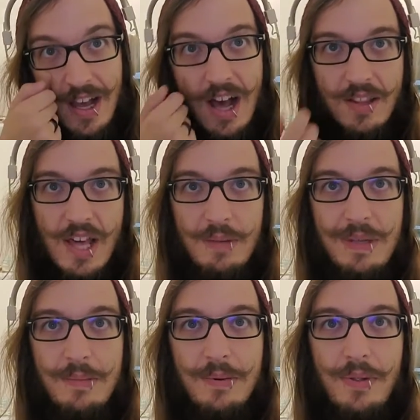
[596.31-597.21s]
A lot of
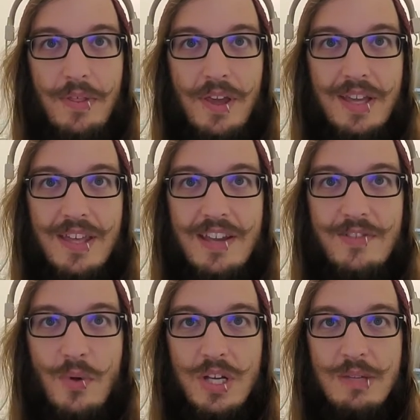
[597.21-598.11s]
people think that it's
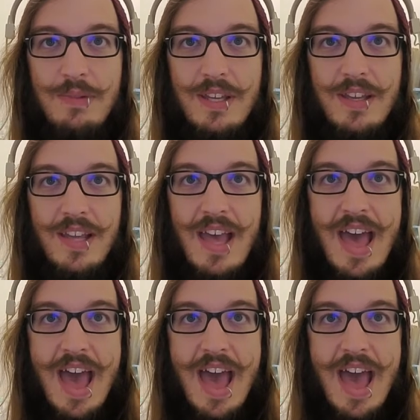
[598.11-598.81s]
going to be